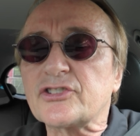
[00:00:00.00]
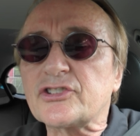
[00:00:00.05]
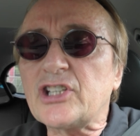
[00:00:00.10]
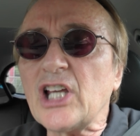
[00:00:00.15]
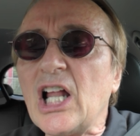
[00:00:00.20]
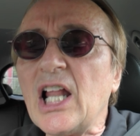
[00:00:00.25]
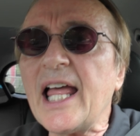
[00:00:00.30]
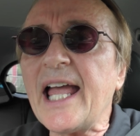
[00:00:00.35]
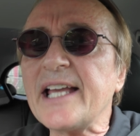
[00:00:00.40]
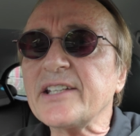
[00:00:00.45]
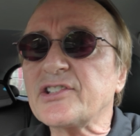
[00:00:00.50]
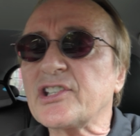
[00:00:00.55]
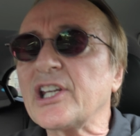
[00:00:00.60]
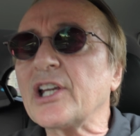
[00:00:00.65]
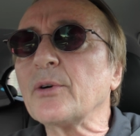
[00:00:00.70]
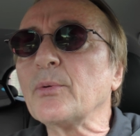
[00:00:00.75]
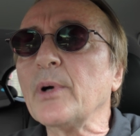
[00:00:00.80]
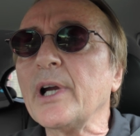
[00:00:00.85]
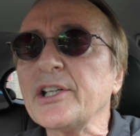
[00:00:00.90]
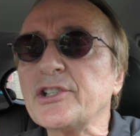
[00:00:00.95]
Still has the
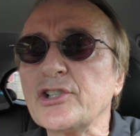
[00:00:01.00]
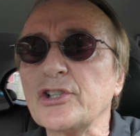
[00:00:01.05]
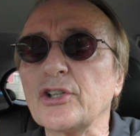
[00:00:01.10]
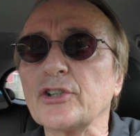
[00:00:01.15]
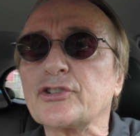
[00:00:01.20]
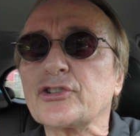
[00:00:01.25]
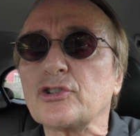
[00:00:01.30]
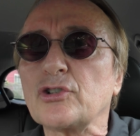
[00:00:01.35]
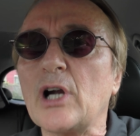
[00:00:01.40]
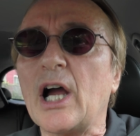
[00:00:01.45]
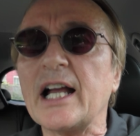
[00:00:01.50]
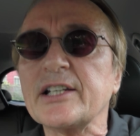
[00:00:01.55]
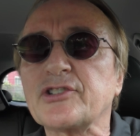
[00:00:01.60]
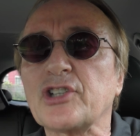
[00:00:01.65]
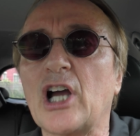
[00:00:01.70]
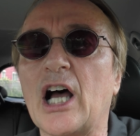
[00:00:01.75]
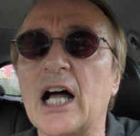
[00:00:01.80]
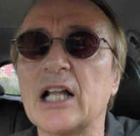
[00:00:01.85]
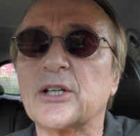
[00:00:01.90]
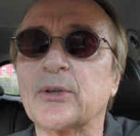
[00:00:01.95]
original struts
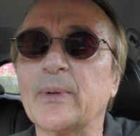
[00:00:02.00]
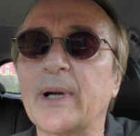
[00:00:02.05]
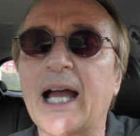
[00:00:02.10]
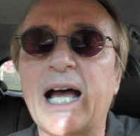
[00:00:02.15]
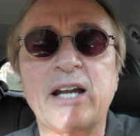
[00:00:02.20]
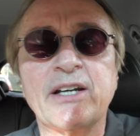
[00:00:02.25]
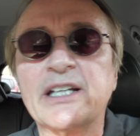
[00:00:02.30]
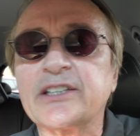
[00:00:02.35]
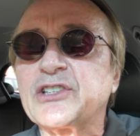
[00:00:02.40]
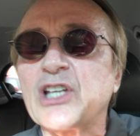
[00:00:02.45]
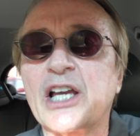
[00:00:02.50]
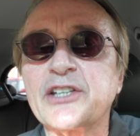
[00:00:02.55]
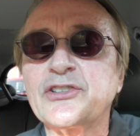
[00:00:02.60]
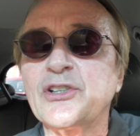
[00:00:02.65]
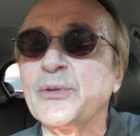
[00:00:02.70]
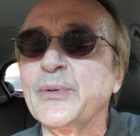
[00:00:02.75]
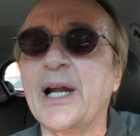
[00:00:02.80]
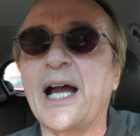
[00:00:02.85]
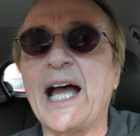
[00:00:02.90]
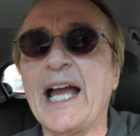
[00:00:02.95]
all around. It
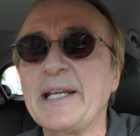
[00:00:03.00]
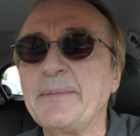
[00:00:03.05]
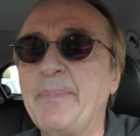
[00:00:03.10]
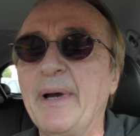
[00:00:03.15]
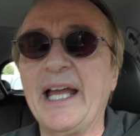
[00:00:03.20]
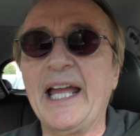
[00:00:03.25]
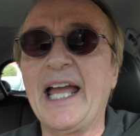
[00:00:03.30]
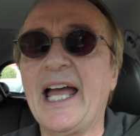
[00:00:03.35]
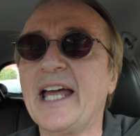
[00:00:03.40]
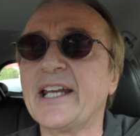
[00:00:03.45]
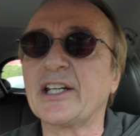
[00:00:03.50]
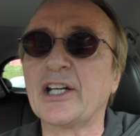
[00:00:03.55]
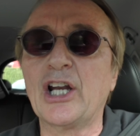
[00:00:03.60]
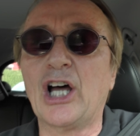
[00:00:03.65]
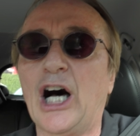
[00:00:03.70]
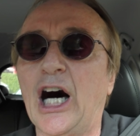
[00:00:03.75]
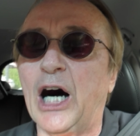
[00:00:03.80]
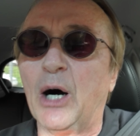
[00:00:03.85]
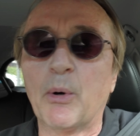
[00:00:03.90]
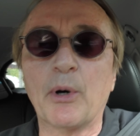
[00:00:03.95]
doesn't ride bad at
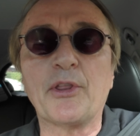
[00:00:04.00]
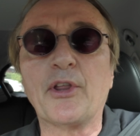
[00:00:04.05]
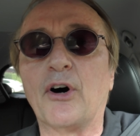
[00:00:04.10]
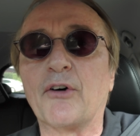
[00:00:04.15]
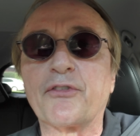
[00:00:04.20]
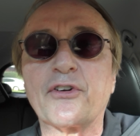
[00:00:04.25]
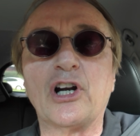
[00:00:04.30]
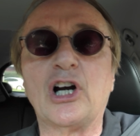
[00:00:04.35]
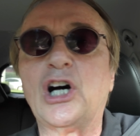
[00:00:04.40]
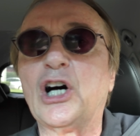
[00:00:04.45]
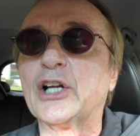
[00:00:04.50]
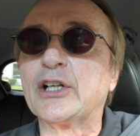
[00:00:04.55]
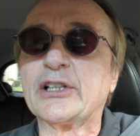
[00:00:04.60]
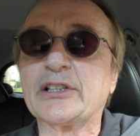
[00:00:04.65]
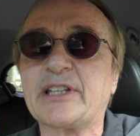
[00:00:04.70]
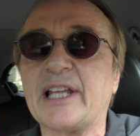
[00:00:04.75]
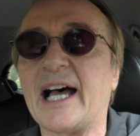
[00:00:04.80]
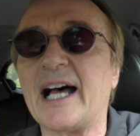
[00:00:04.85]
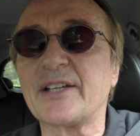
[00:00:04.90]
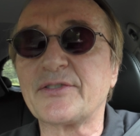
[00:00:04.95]
all with over one
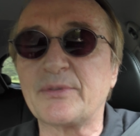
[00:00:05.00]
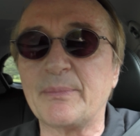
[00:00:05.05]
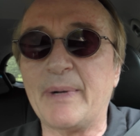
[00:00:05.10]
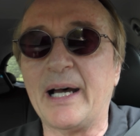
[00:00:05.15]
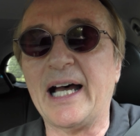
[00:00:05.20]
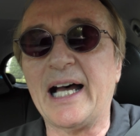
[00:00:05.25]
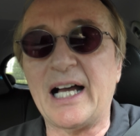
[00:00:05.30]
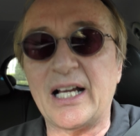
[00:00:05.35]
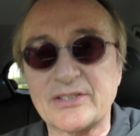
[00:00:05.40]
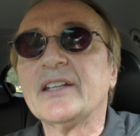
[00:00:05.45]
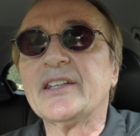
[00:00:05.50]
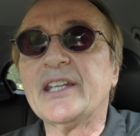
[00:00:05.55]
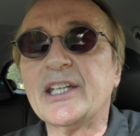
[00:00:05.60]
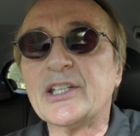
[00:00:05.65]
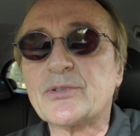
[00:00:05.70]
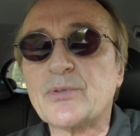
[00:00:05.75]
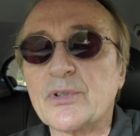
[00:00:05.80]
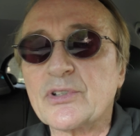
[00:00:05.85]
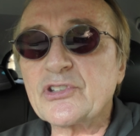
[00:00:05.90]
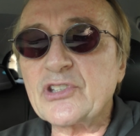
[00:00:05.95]
hundred thousand miles.
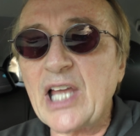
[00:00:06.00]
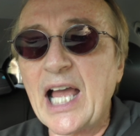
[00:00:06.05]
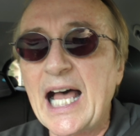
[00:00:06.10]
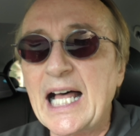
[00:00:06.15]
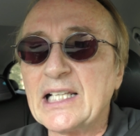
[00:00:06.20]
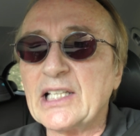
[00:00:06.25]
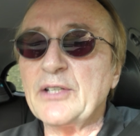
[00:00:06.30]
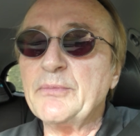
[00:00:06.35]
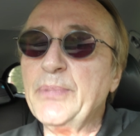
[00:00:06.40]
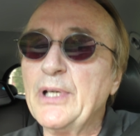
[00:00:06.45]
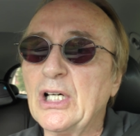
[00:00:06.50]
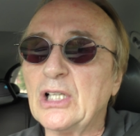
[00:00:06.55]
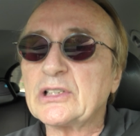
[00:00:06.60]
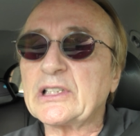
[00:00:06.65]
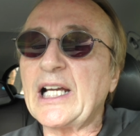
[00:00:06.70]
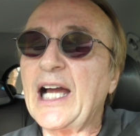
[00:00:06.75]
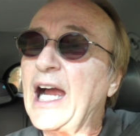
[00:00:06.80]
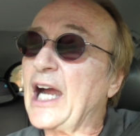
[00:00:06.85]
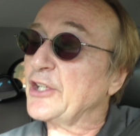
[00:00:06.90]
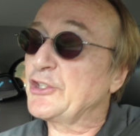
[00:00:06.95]
These were solid built
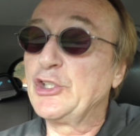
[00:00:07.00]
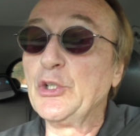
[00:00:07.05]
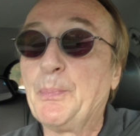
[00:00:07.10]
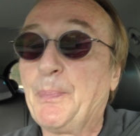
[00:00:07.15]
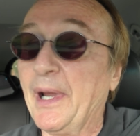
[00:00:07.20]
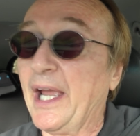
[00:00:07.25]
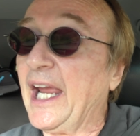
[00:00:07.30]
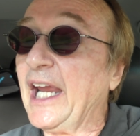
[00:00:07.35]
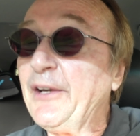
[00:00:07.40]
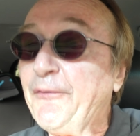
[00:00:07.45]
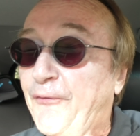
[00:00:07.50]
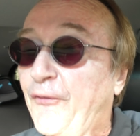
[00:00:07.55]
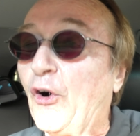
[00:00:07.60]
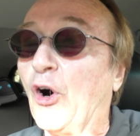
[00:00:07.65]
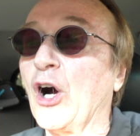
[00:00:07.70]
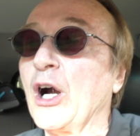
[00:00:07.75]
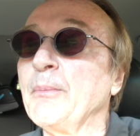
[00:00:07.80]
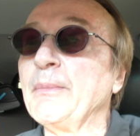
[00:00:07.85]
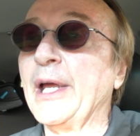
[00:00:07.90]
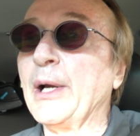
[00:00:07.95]
cars. You paid
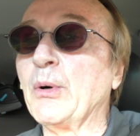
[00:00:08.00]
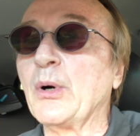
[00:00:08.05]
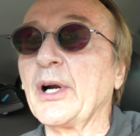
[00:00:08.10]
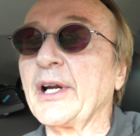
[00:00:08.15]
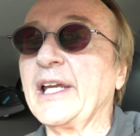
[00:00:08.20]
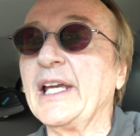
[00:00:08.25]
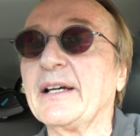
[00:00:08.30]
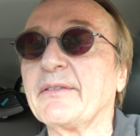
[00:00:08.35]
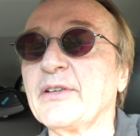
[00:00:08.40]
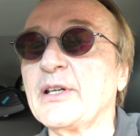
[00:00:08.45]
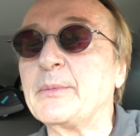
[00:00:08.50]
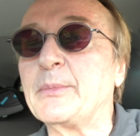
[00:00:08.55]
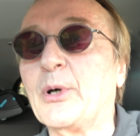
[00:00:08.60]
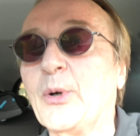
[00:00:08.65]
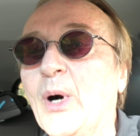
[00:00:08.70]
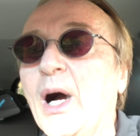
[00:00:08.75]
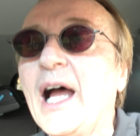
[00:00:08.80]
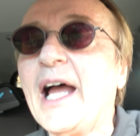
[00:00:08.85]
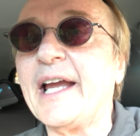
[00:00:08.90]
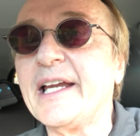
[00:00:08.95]
for them. They weren't giving them
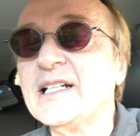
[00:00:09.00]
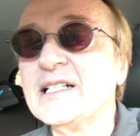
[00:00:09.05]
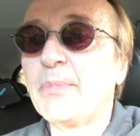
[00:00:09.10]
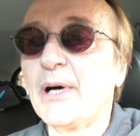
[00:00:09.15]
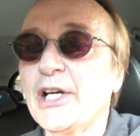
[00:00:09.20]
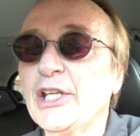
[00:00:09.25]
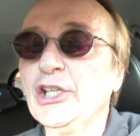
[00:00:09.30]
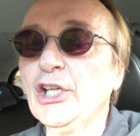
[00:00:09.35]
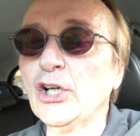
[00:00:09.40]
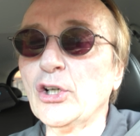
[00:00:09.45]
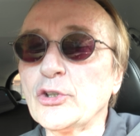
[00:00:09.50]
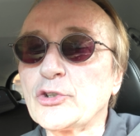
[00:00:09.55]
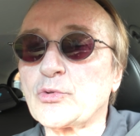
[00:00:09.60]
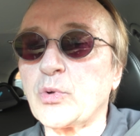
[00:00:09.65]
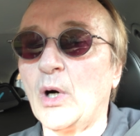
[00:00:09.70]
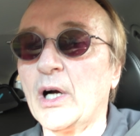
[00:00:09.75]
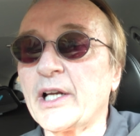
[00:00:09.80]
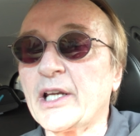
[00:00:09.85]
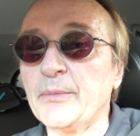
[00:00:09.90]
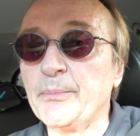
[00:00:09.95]
away. But a used
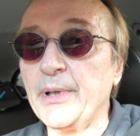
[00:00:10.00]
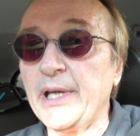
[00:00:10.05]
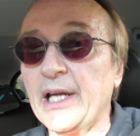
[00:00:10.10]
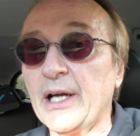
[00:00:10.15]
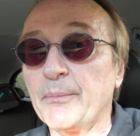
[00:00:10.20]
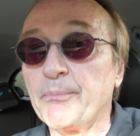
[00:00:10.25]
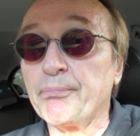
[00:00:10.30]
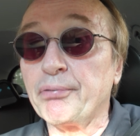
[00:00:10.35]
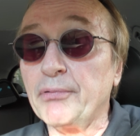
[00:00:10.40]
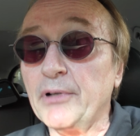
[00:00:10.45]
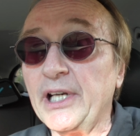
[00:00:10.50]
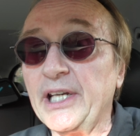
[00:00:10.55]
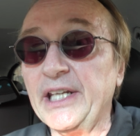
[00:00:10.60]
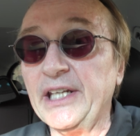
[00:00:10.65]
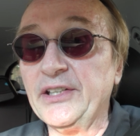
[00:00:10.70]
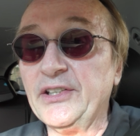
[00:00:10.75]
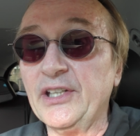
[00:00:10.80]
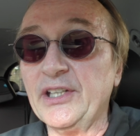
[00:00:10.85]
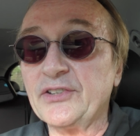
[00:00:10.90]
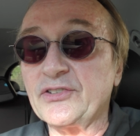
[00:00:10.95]
one can be a
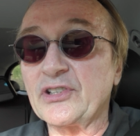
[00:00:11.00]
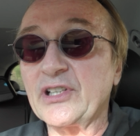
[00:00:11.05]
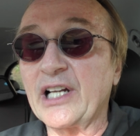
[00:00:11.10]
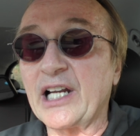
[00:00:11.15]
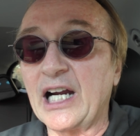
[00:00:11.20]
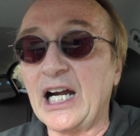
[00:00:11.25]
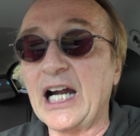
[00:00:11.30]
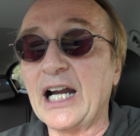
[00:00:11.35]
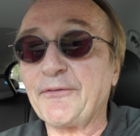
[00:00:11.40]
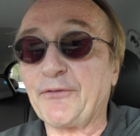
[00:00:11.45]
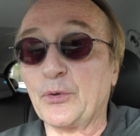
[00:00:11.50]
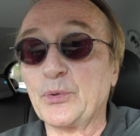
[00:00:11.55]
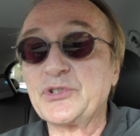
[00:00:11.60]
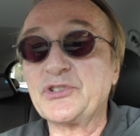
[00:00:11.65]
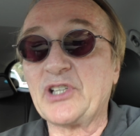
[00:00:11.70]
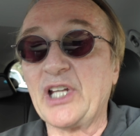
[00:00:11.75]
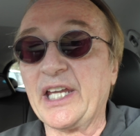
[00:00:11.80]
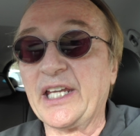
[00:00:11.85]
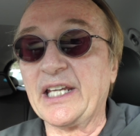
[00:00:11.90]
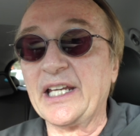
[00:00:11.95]
pretty decent car if it
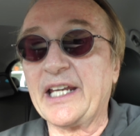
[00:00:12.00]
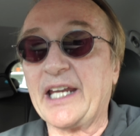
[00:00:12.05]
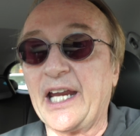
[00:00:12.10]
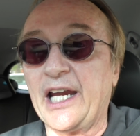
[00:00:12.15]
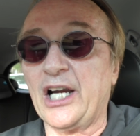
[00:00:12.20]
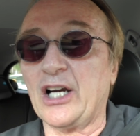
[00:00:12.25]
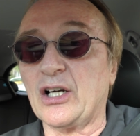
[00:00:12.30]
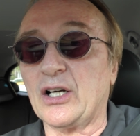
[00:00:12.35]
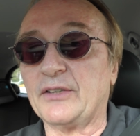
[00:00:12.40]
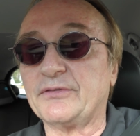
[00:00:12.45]
was taken care